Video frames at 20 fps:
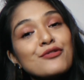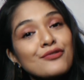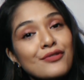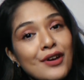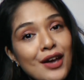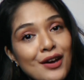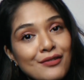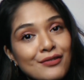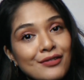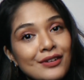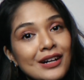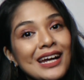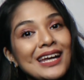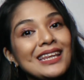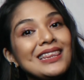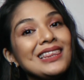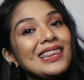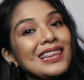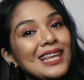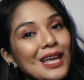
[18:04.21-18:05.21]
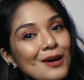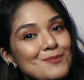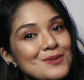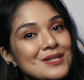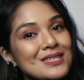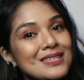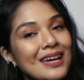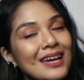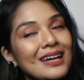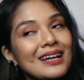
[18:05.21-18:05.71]
favorite
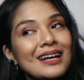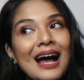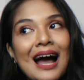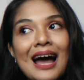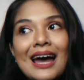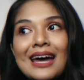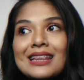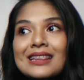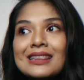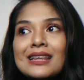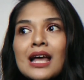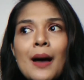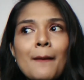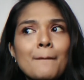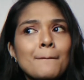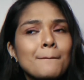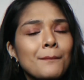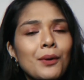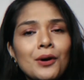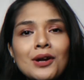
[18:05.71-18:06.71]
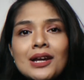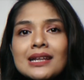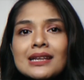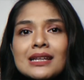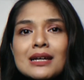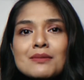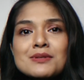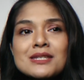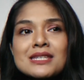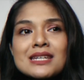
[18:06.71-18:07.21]
lipstick? Kahit bullet
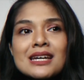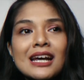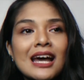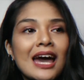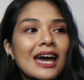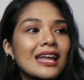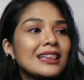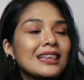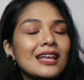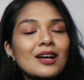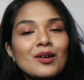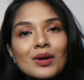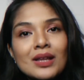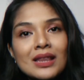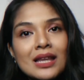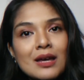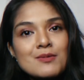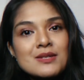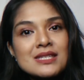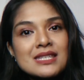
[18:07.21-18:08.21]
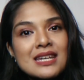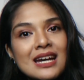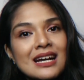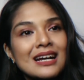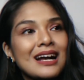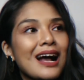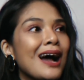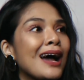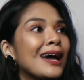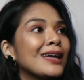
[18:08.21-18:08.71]
lipstick, kahit liquid
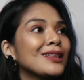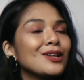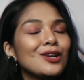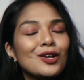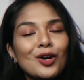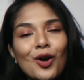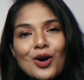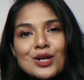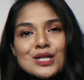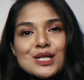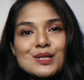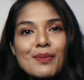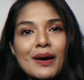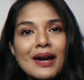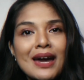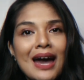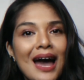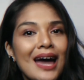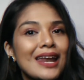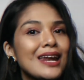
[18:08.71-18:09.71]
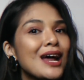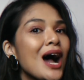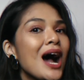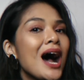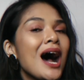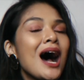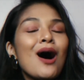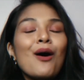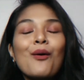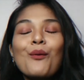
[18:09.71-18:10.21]
lipstick, kahit gloss pa yan.
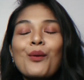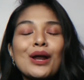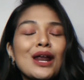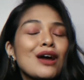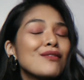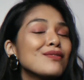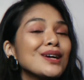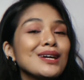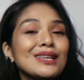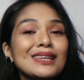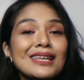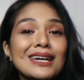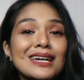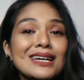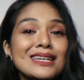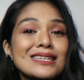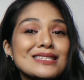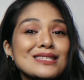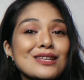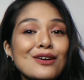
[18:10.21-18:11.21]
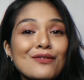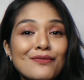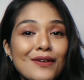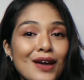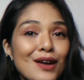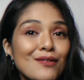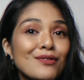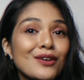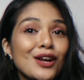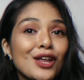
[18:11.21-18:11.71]
Whatever it is na
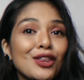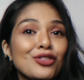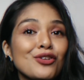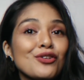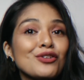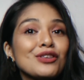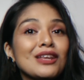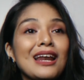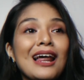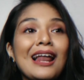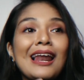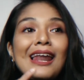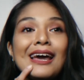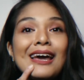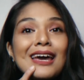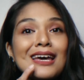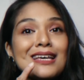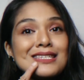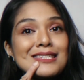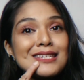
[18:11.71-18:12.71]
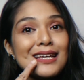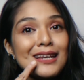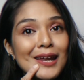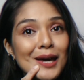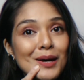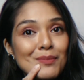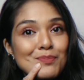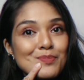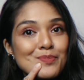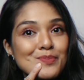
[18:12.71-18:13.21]
favorite nyo nilalagay sa
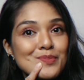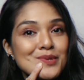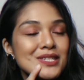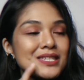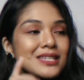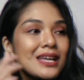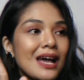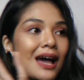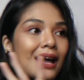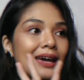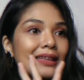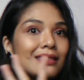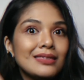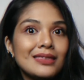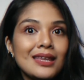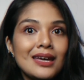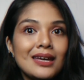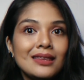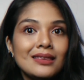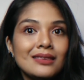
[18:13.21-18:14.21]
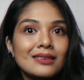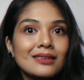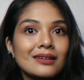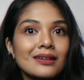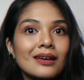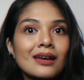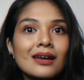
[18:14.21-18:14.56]
lips, kahit tint,